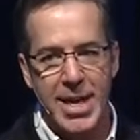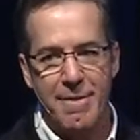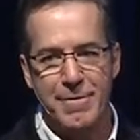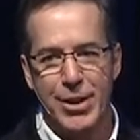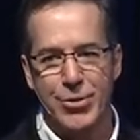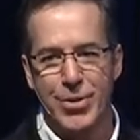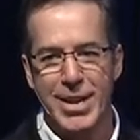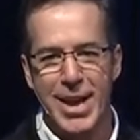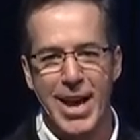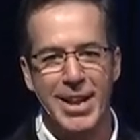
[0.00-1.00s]
that victory
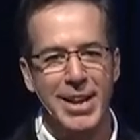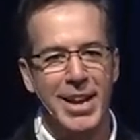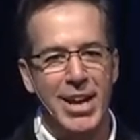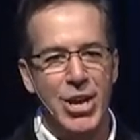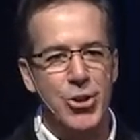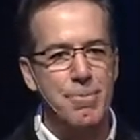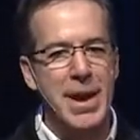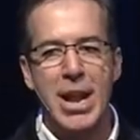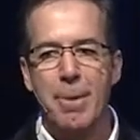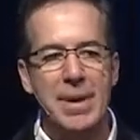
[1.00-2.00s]
yet, you
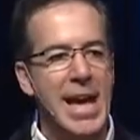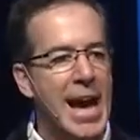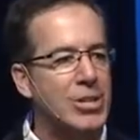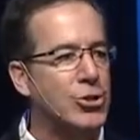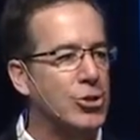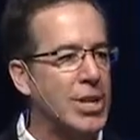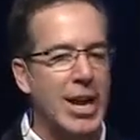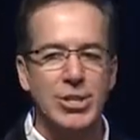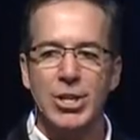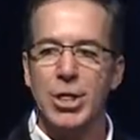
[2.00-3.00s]
may not be
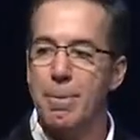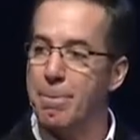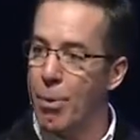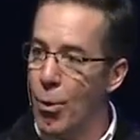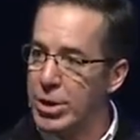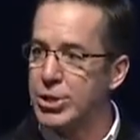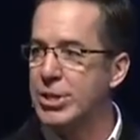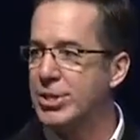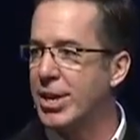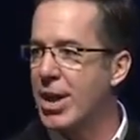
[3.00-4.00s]
exercising the
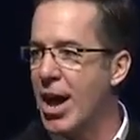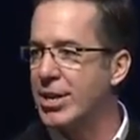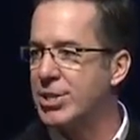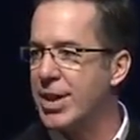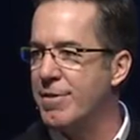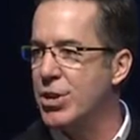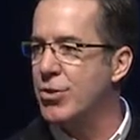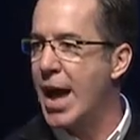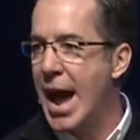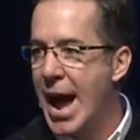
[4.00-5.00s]
portions that God has given you
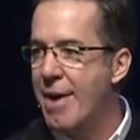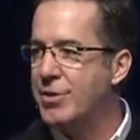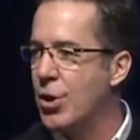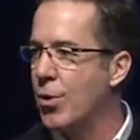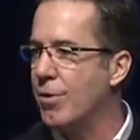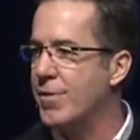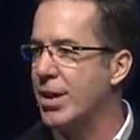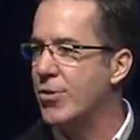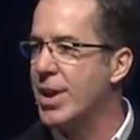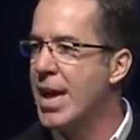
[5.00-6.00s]
to have total
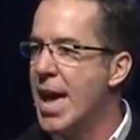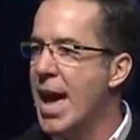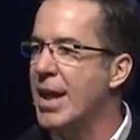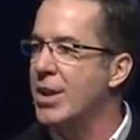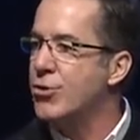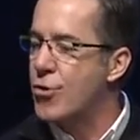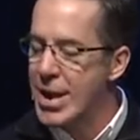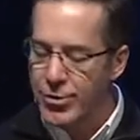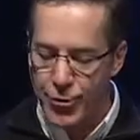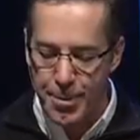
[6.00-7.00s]
victory and
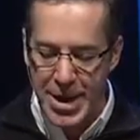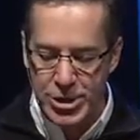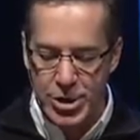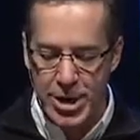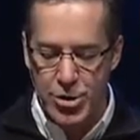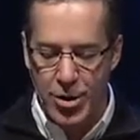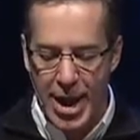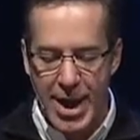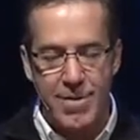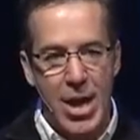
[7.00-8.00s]
transformation in your
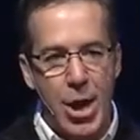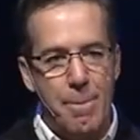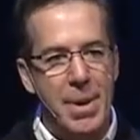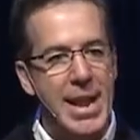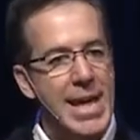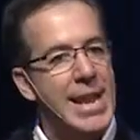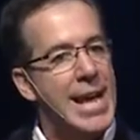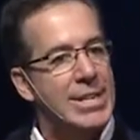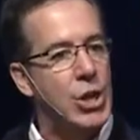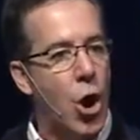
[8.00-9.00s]
life, but it
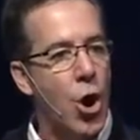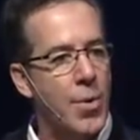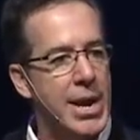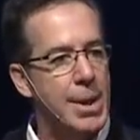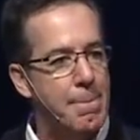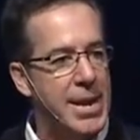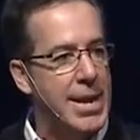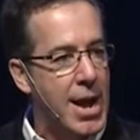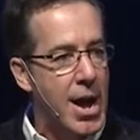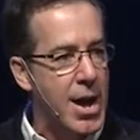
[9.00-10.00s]
has already
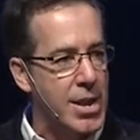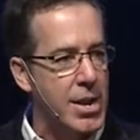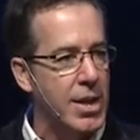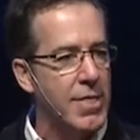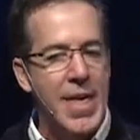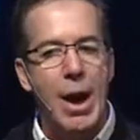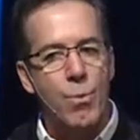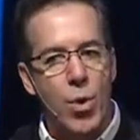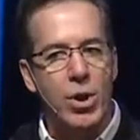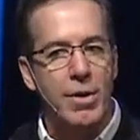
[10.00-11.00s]
begun. That
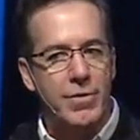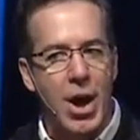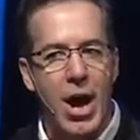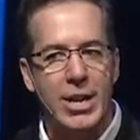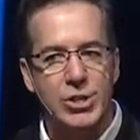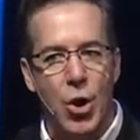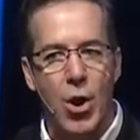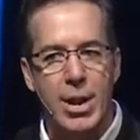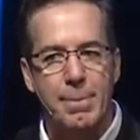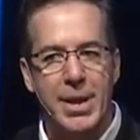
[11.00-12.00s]
work of God has
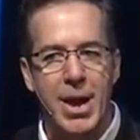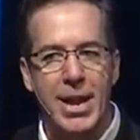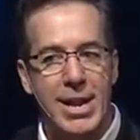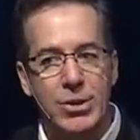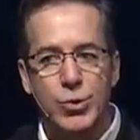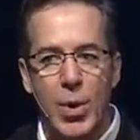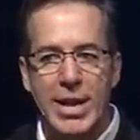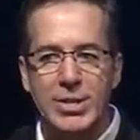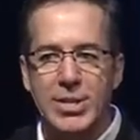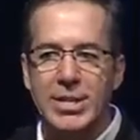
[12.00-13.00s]
already begun. And here's what
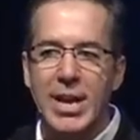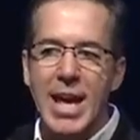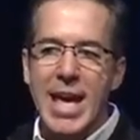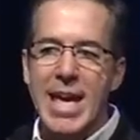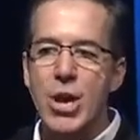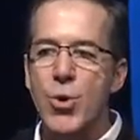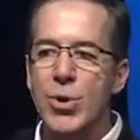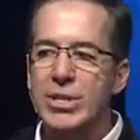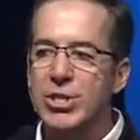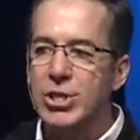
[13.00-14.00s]
he says He who
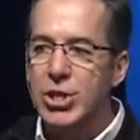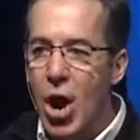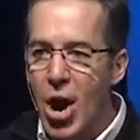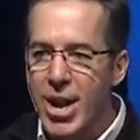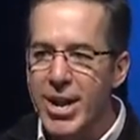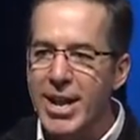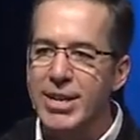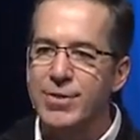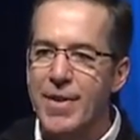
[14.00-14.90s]
has started it is